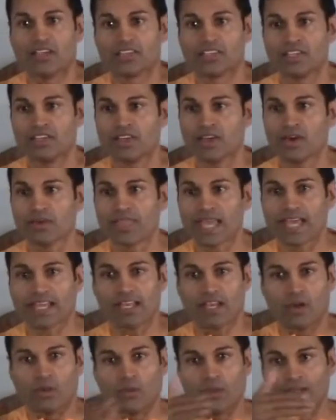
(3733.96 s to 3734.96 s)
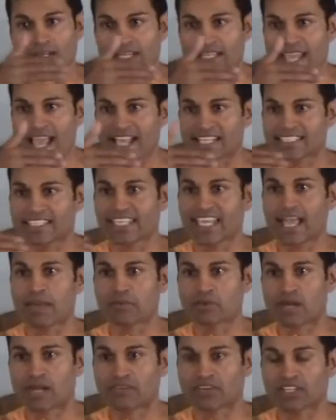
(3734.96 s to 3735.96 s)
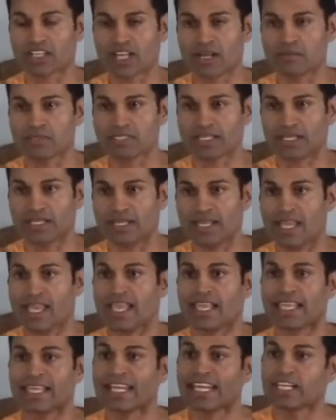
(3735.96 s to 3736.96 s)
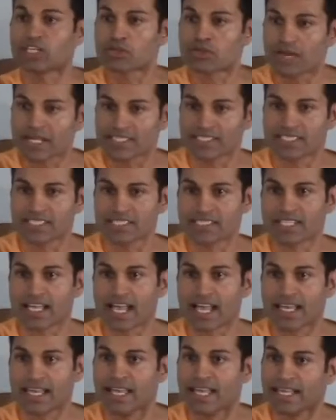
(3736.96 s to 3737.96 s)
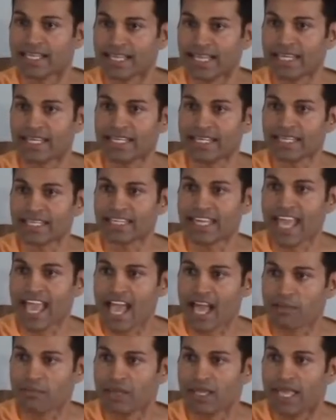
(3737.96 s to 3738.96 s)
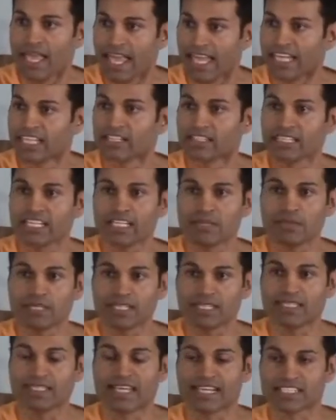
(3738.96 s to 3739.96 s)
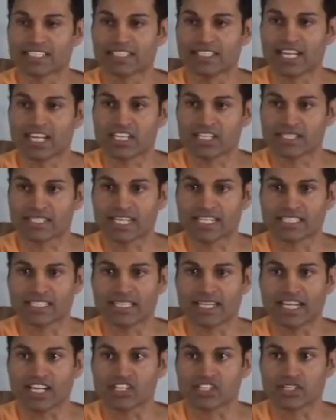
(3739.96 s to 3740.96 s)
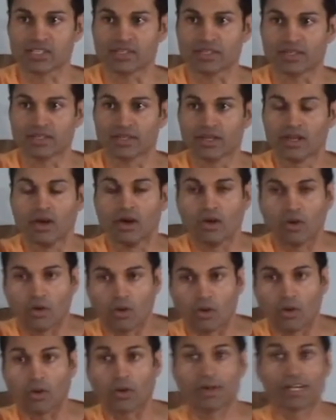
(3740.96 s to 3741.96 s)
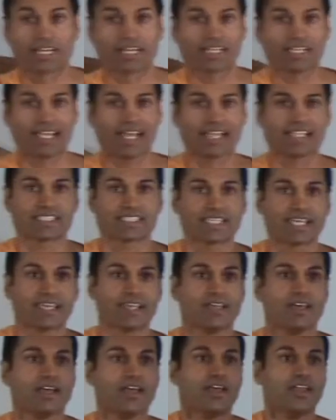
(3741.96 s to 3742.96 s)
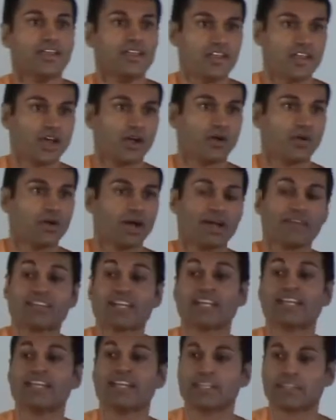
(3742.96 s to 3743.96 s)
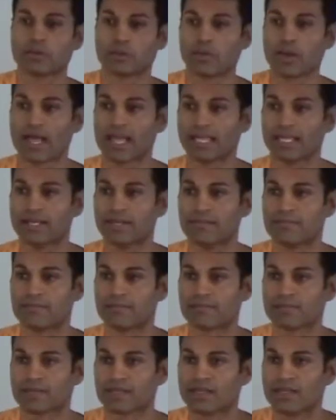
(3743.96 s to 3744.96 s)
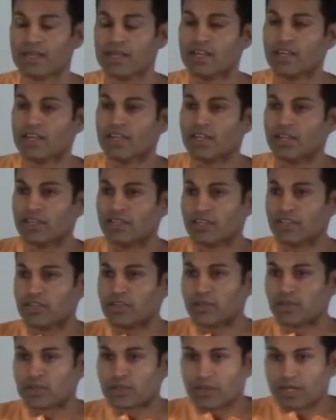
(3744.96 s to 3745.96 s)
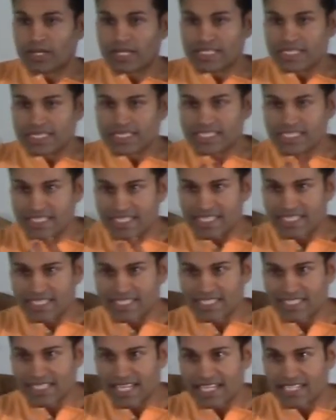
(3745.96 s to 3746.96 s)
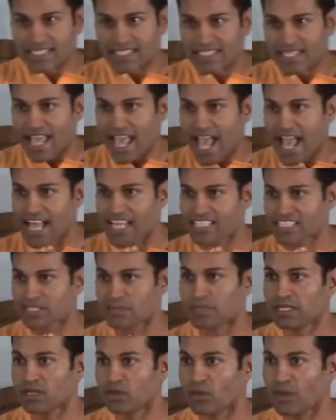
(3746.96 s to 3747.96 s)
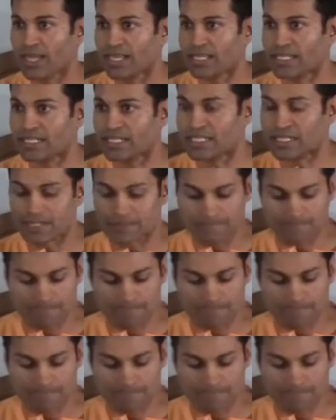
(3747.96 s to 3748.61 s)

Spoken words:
to know that when a taxi cab driver comes in, can I trust this guy, get in the cab, and he'll lead me to the destination, or in a glance say, no, I've got another ride. Your sixth sense has to be awakened.